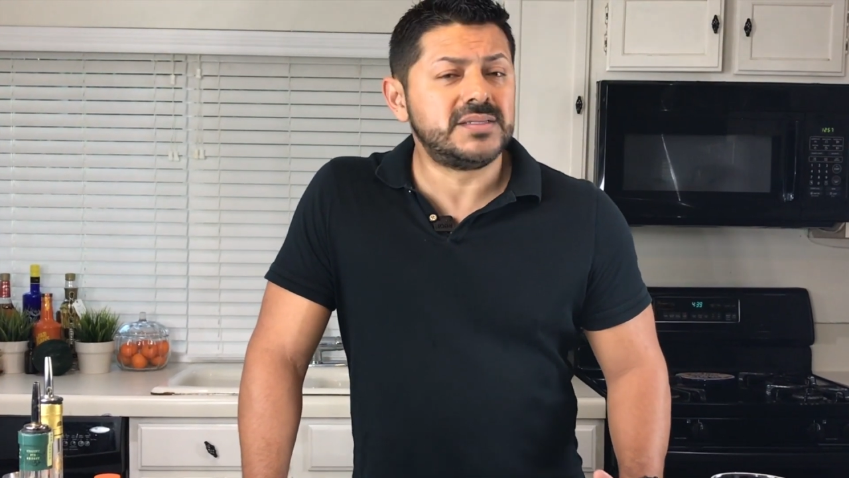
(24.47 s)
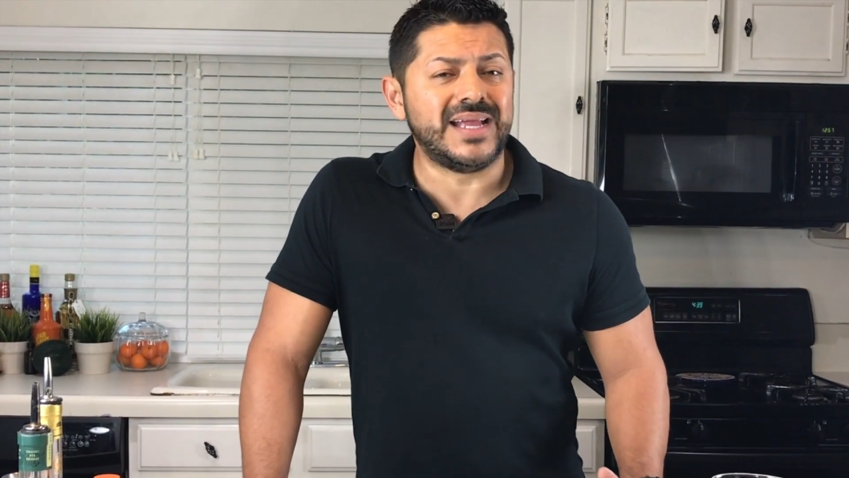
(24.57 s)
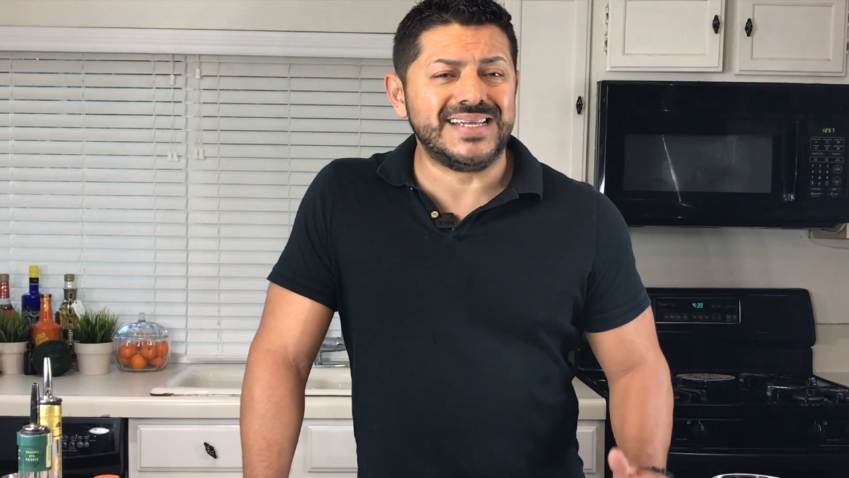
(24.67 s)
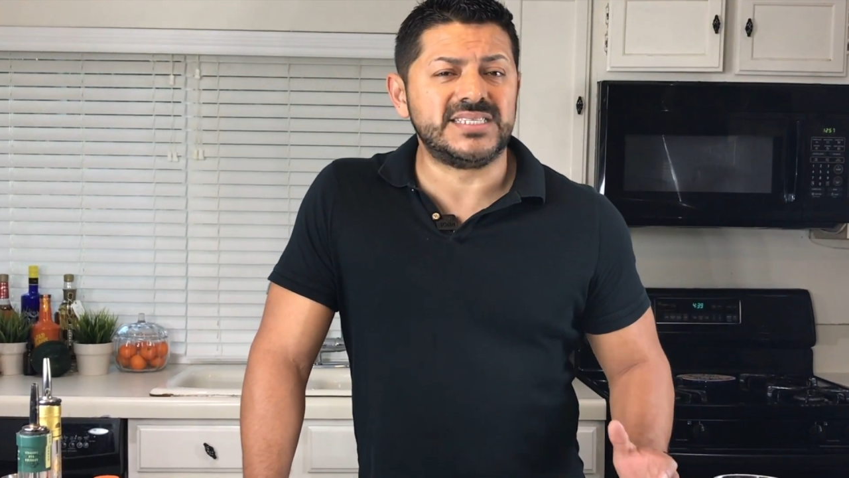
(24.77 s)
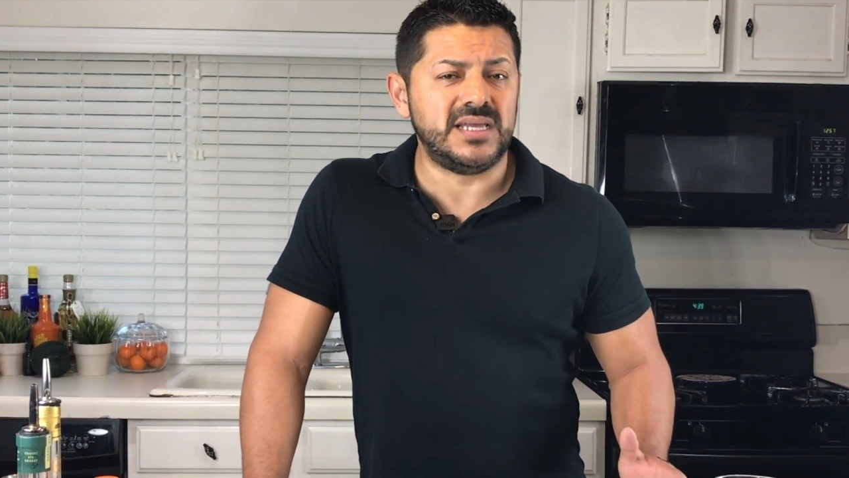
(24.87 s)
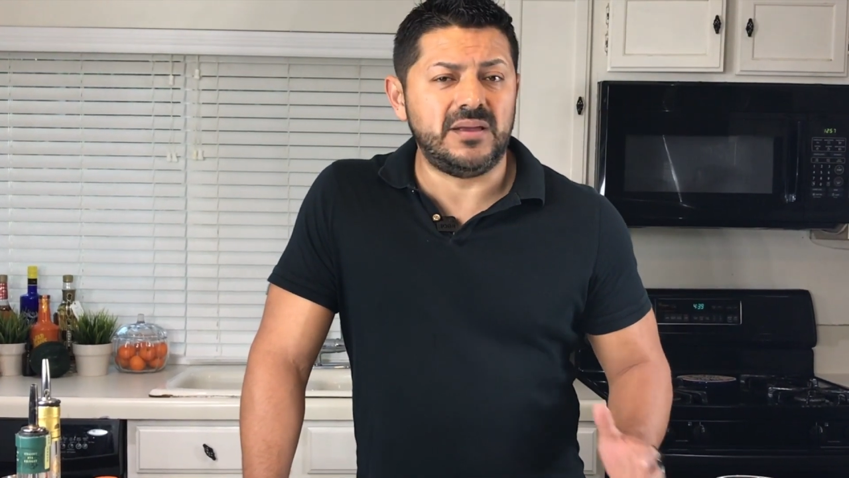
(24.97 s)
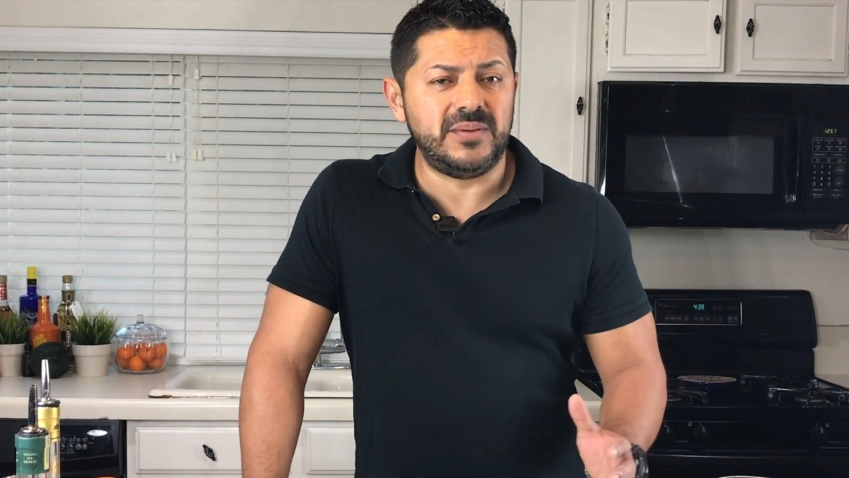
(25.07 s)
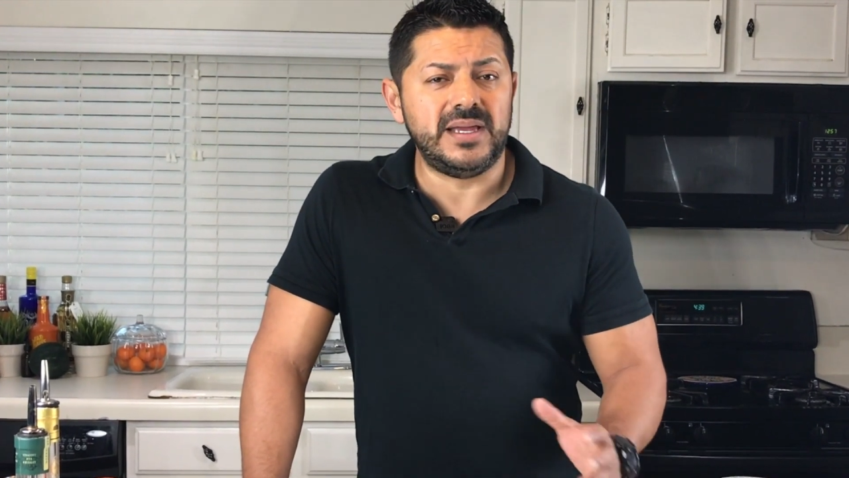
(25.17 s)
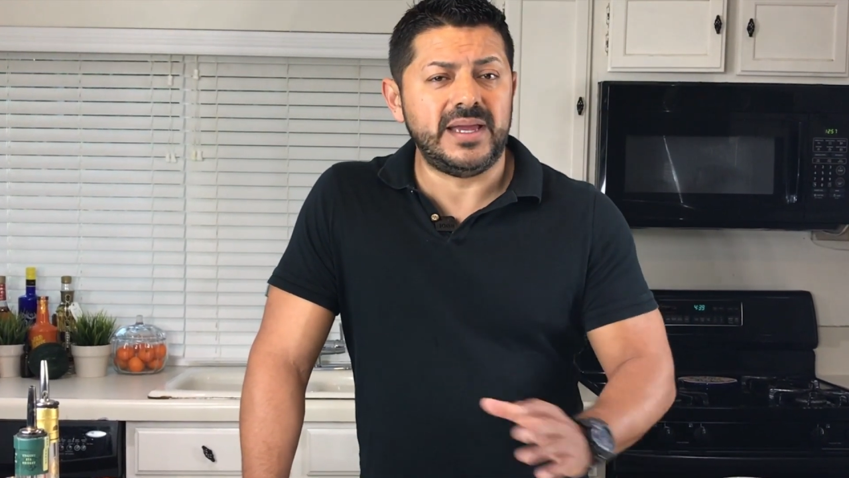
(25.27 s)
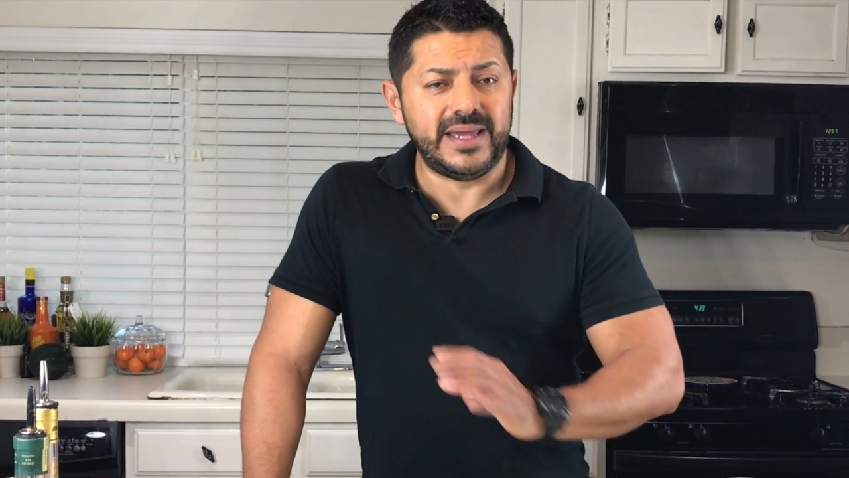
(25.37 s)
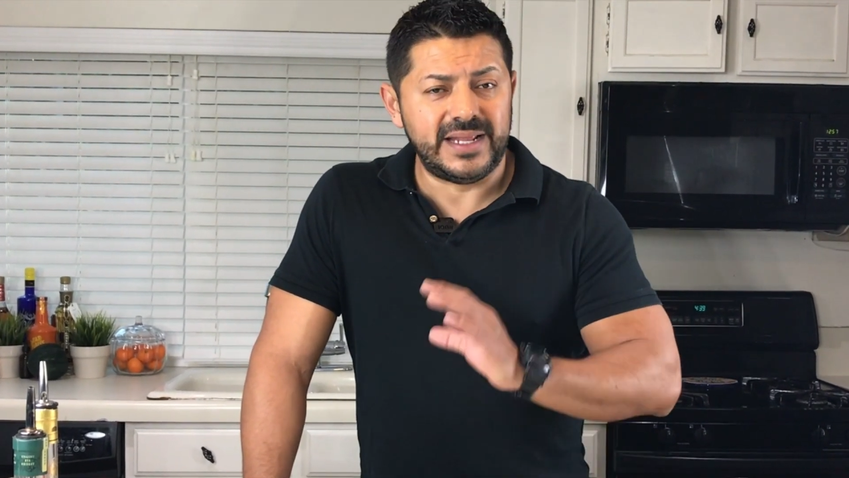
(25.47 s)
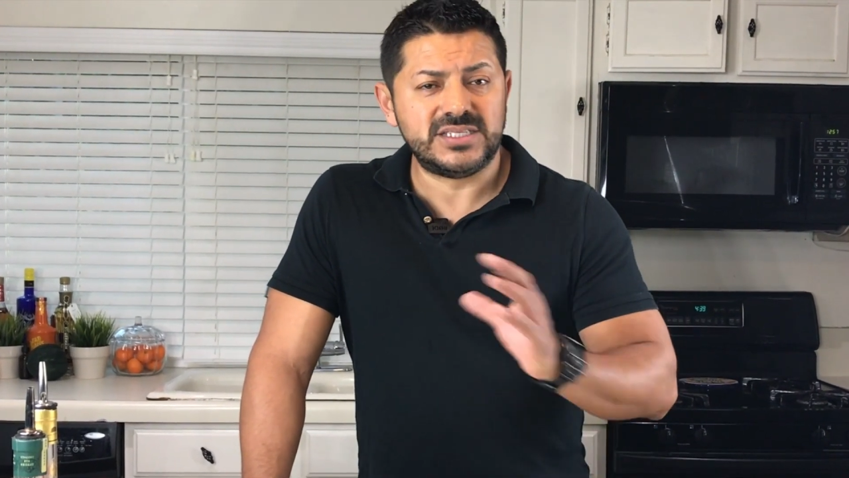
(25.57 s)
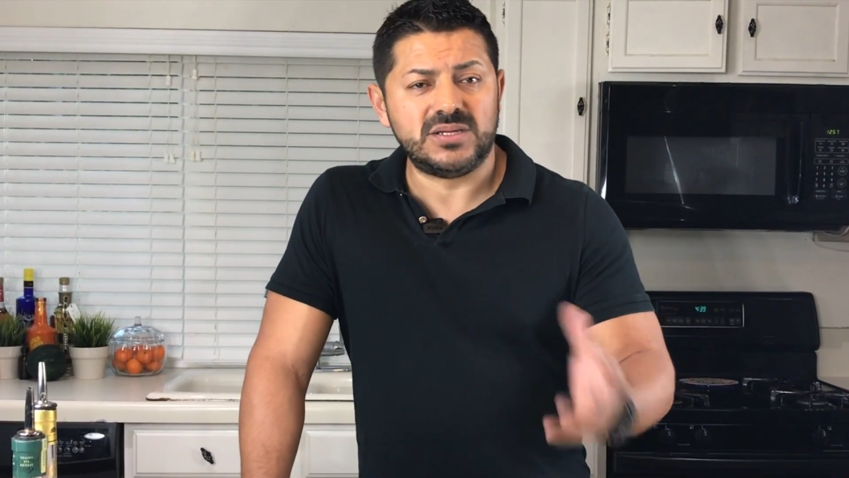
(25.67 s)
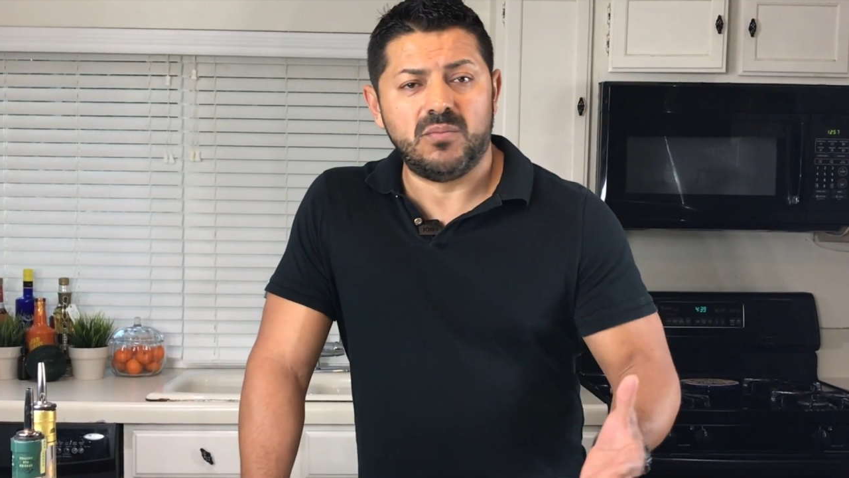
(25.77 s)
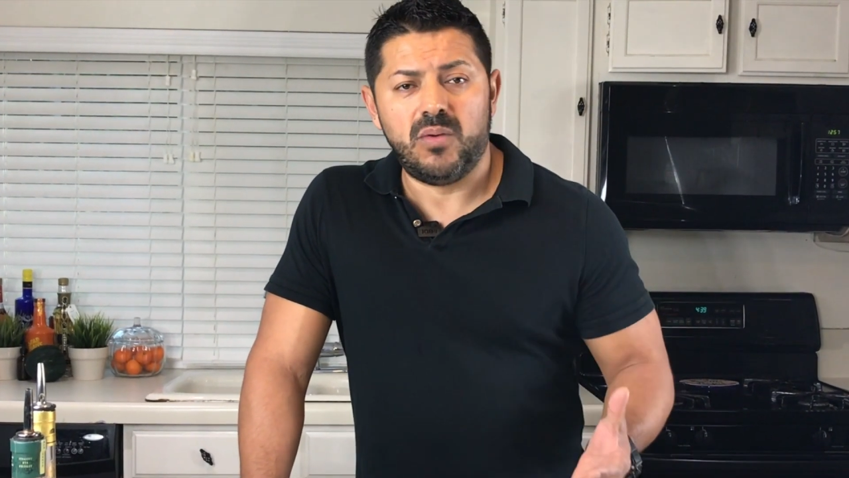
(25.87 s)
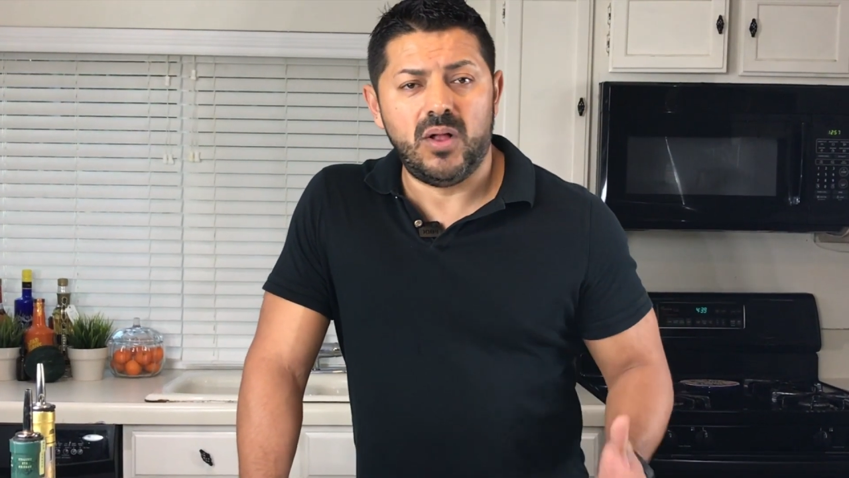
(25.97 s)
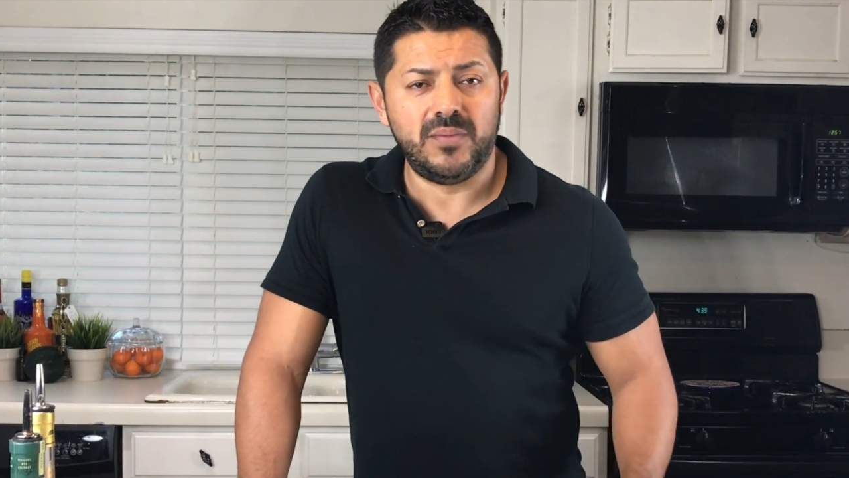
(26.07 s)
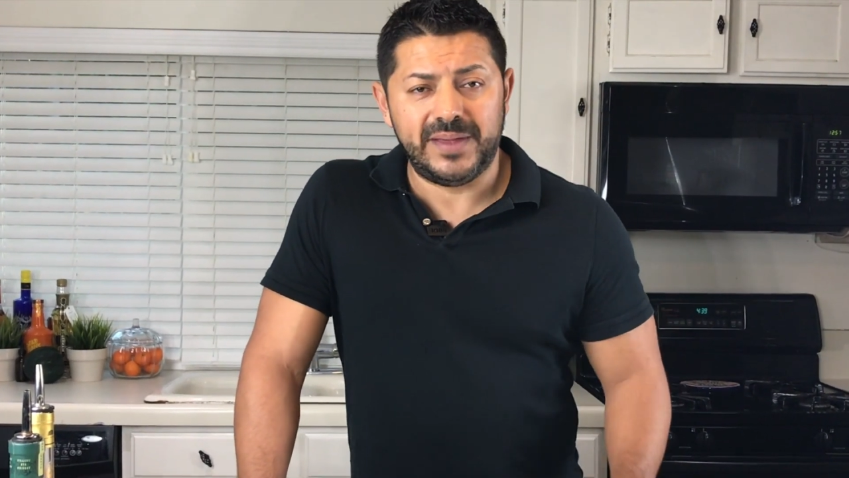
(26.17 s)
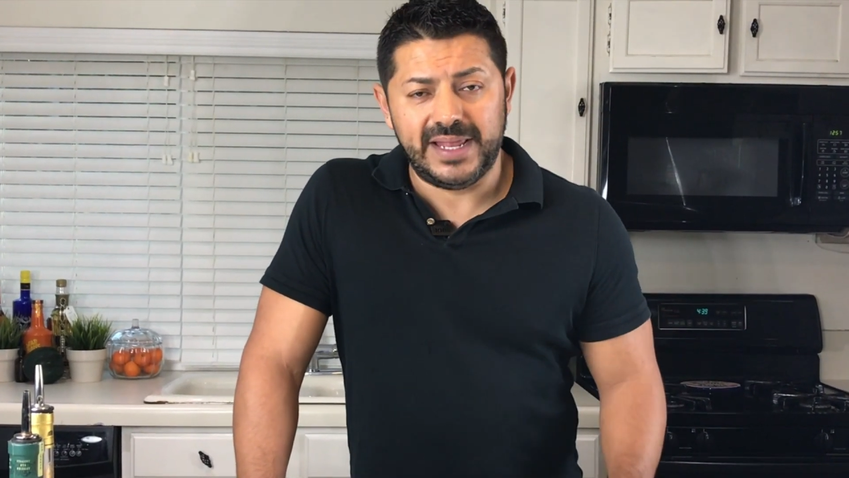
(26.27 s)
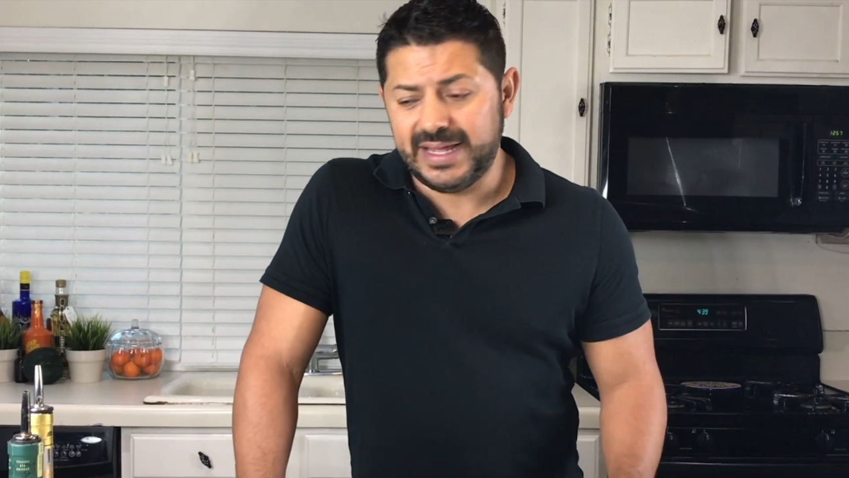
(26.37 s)
Thanksgiving it is
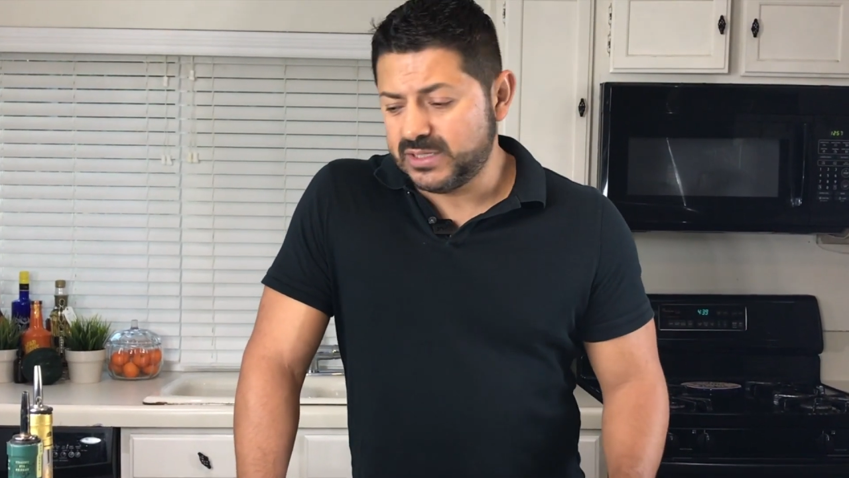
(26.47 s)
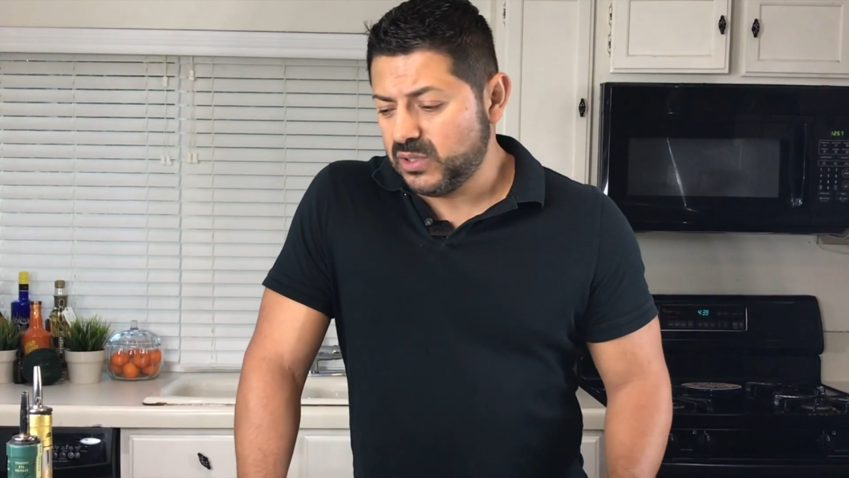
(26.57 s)
involved in it,